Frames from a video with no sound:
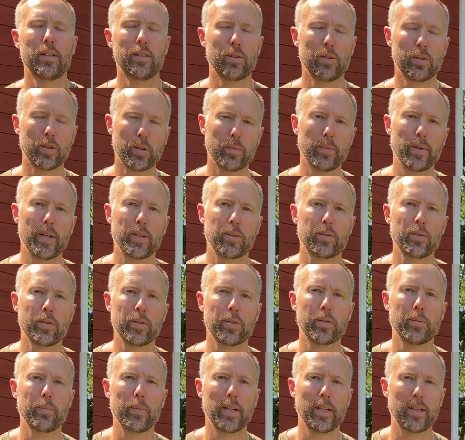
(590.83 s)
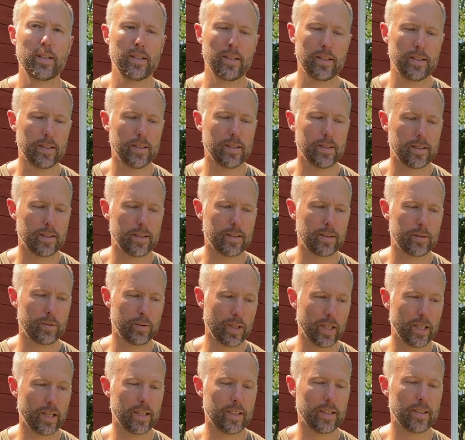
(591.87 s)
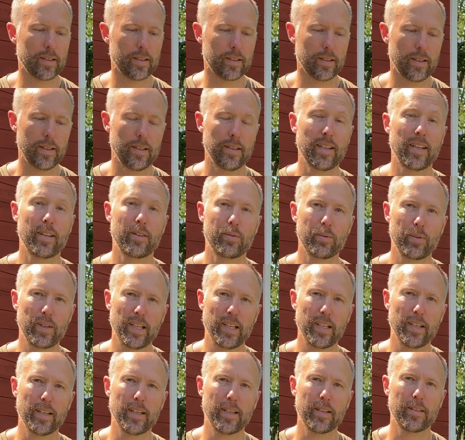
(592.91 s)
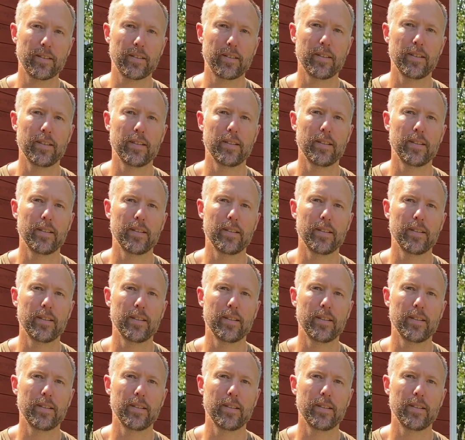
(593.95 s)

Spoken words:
Talk about automated grilling, and that's really nice.